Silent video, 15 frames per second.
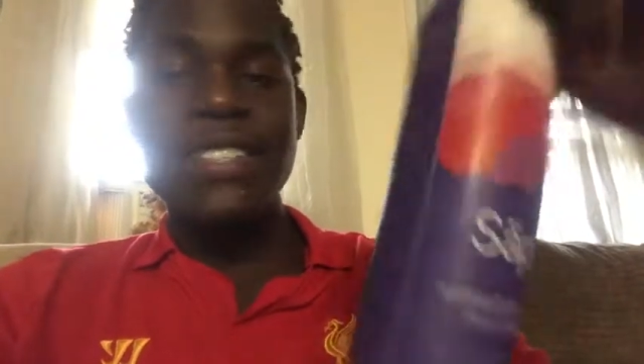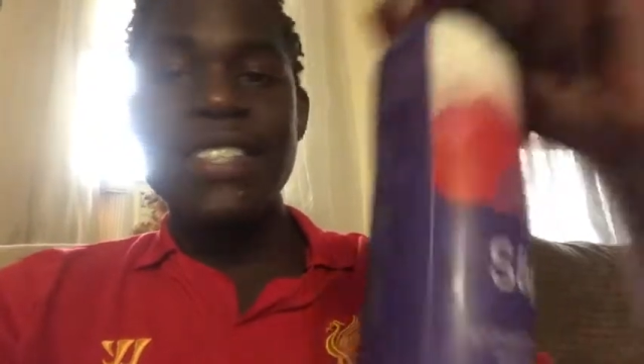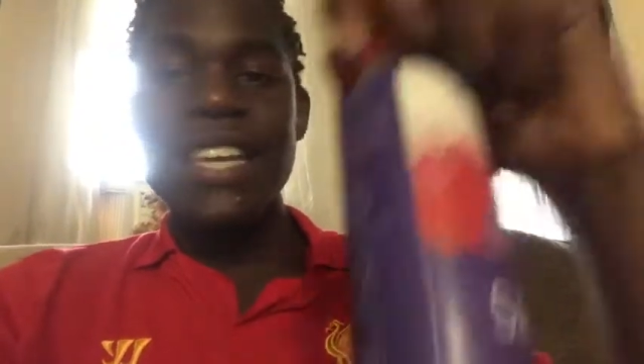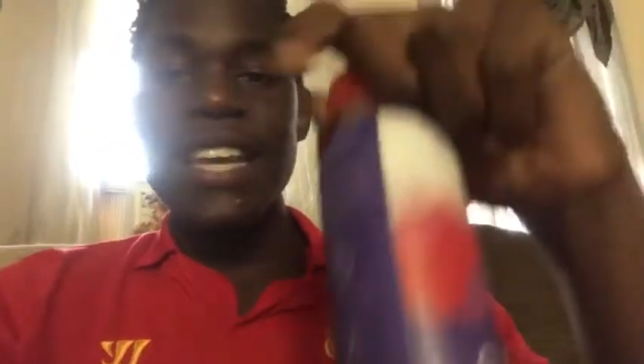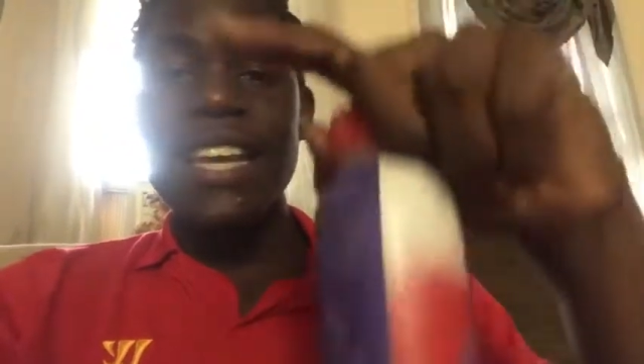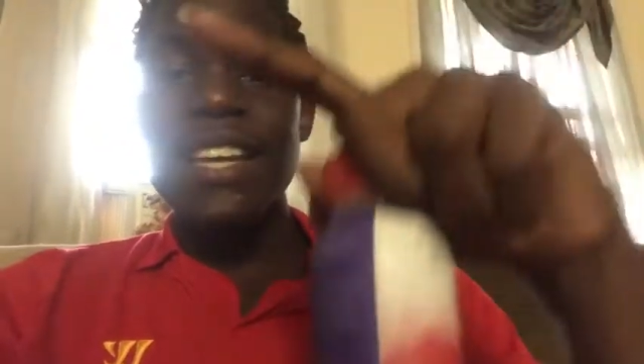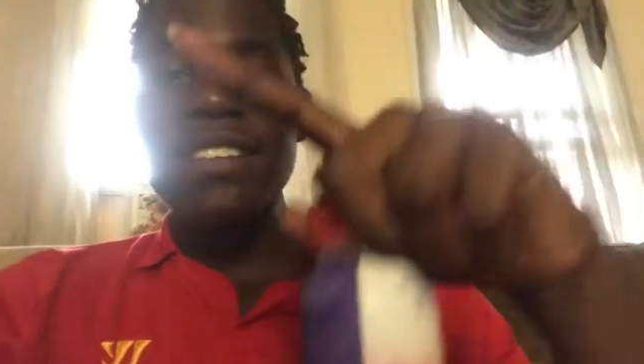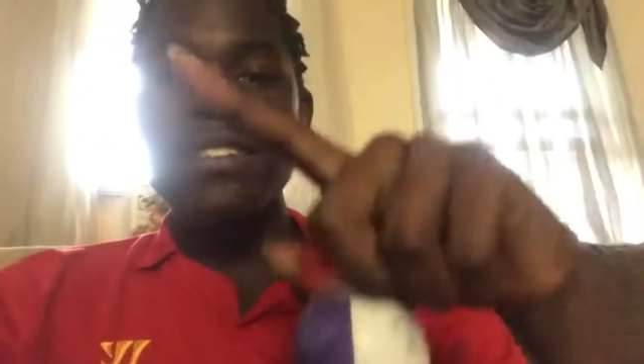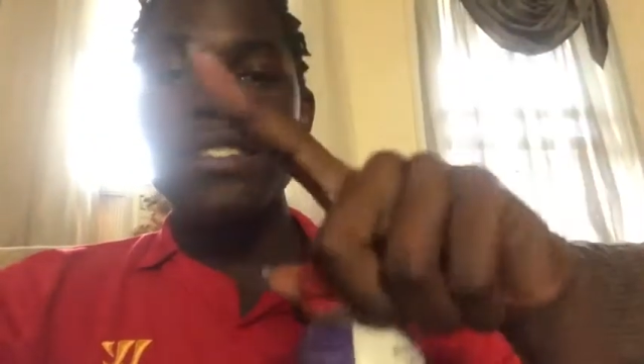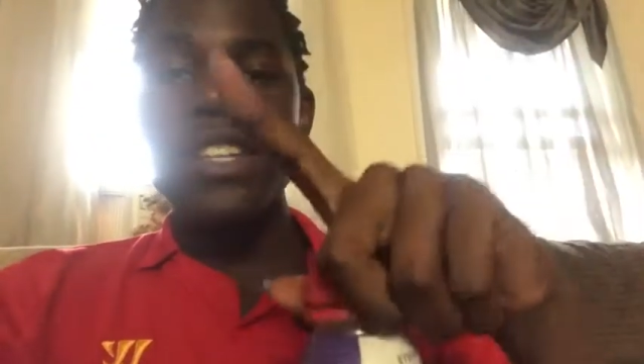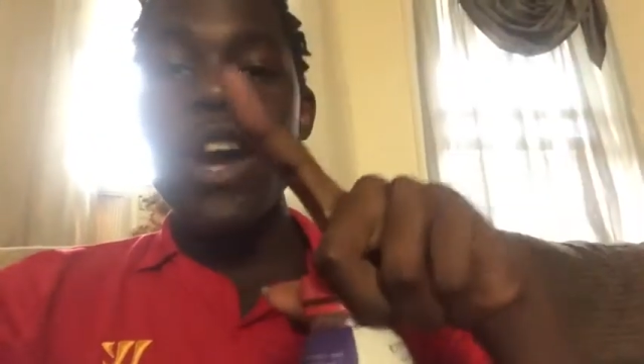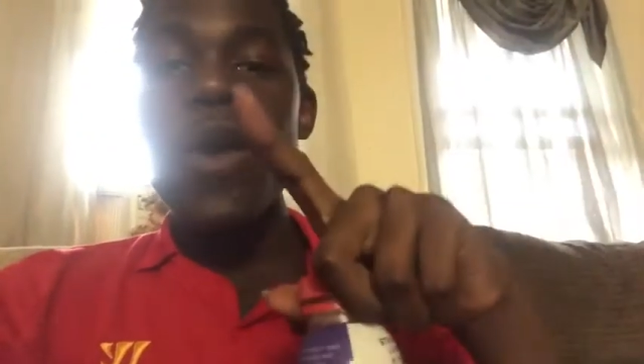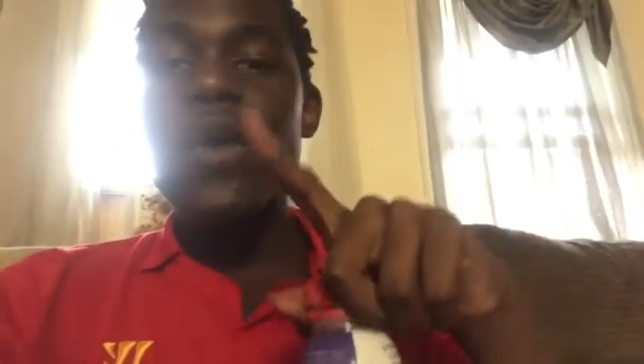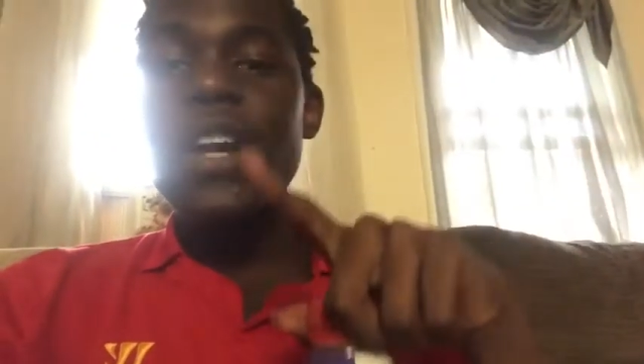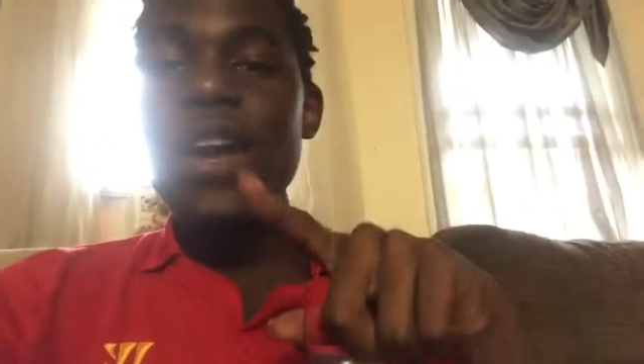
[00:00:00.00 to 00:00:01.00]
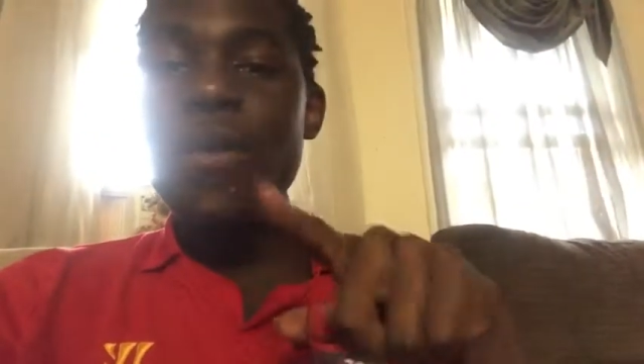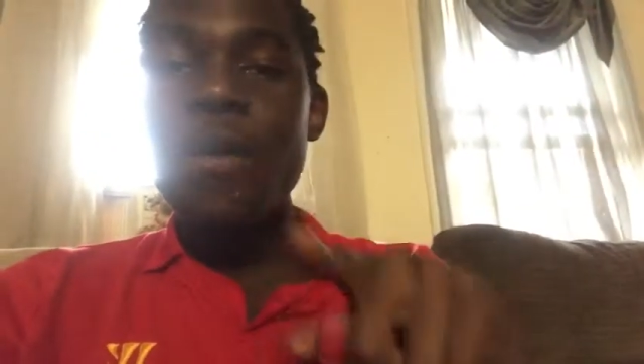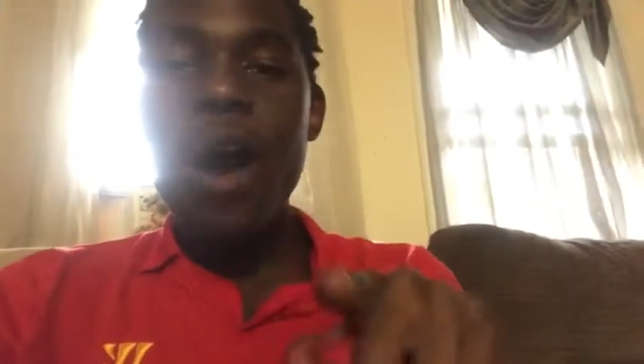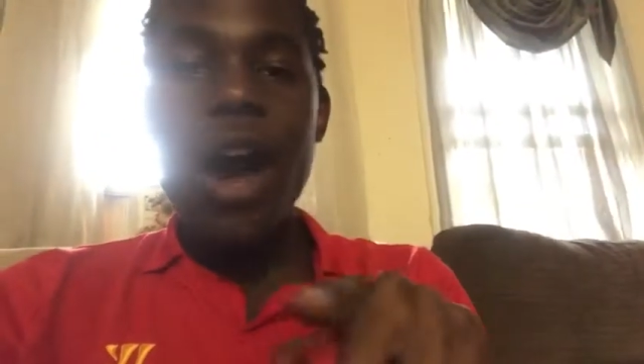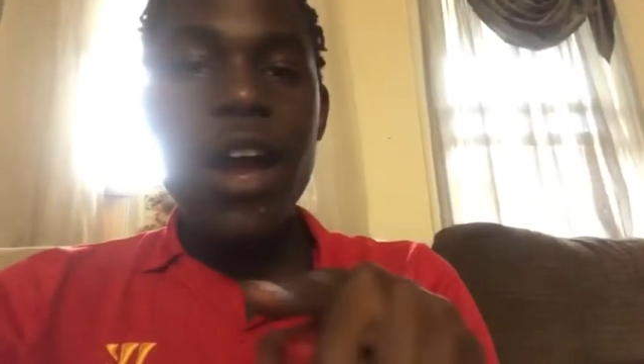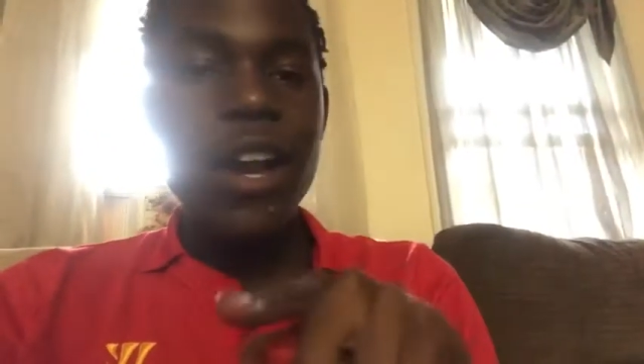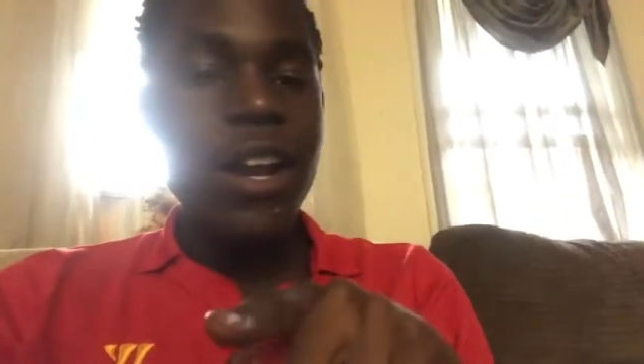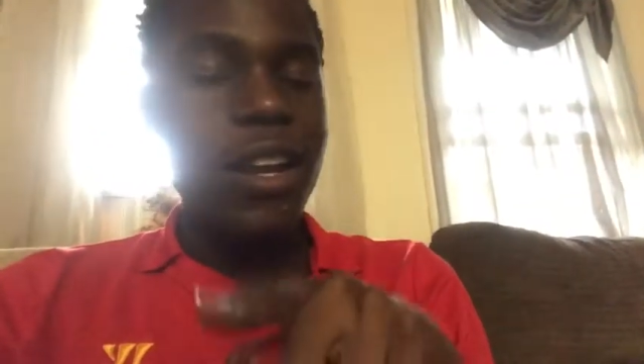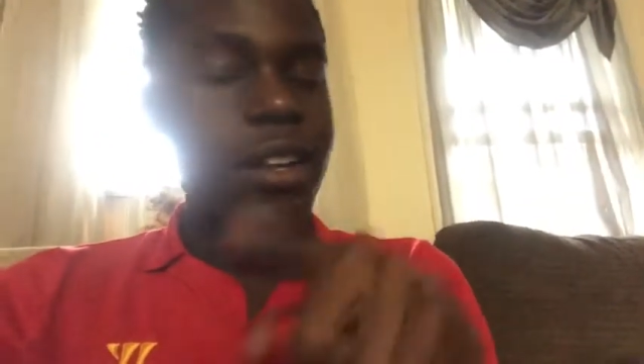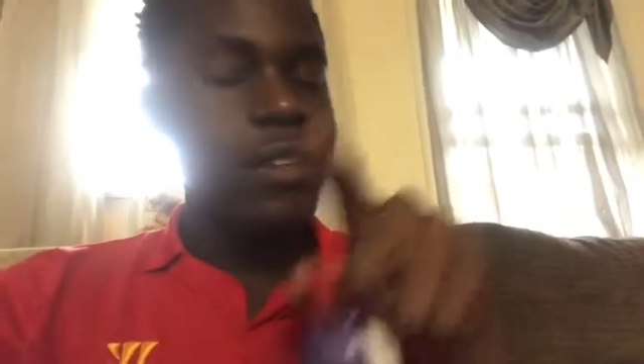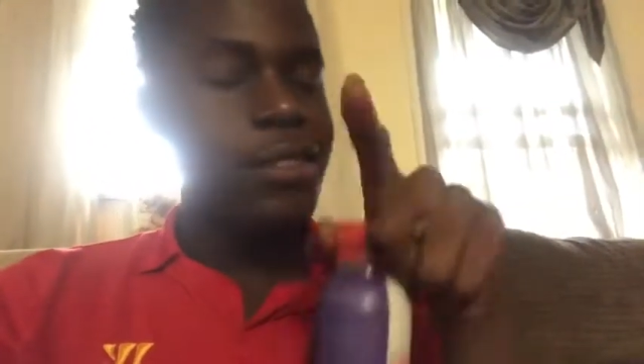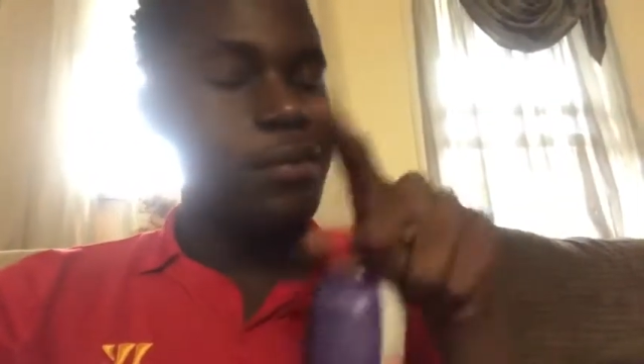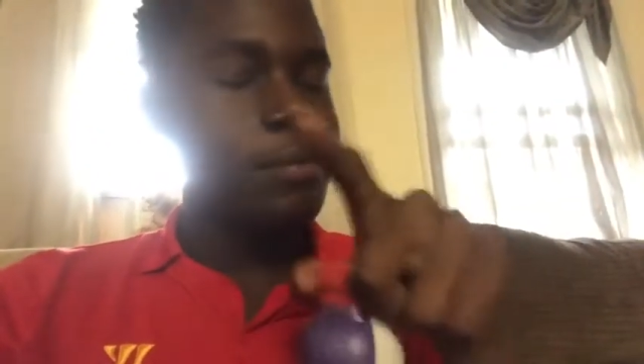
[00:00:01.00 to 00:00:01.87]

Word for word: See, coconut water.